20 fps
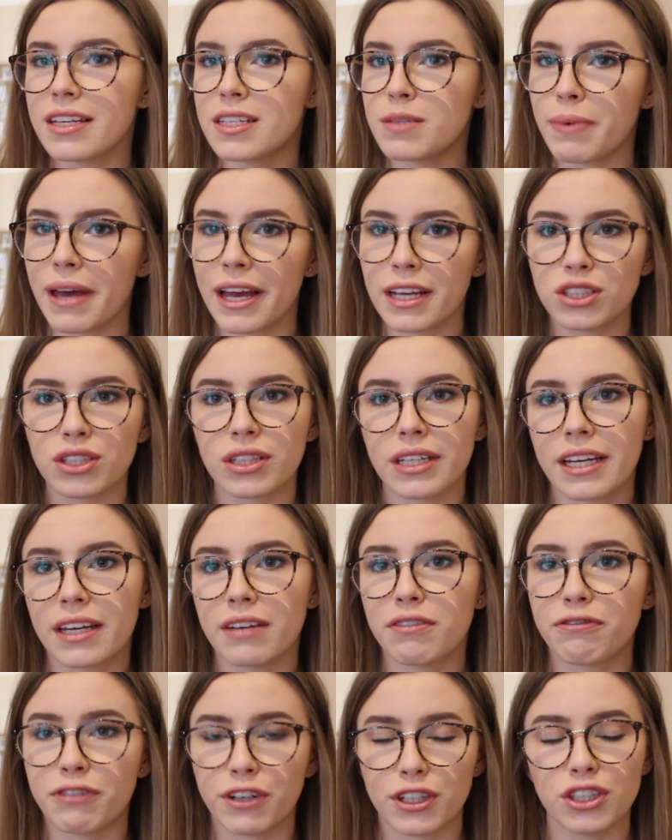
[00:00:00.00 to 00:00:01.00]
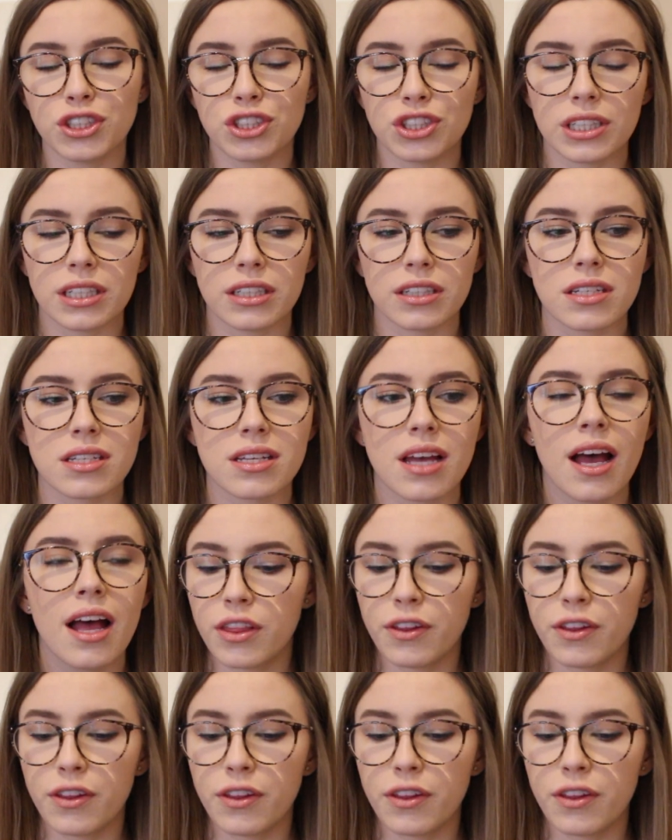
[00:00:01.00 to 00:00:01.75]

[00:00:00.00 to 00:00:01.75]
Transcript: especially first years,